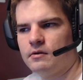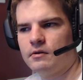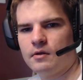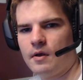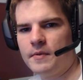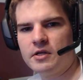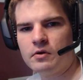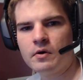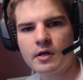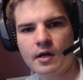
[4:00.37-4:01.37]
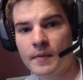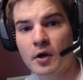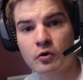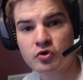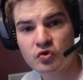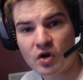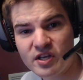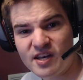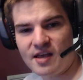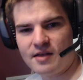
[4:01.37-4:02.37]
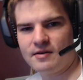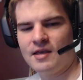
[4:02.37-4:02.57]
I'm gonna do it. I'm gonna go Shrunken Head.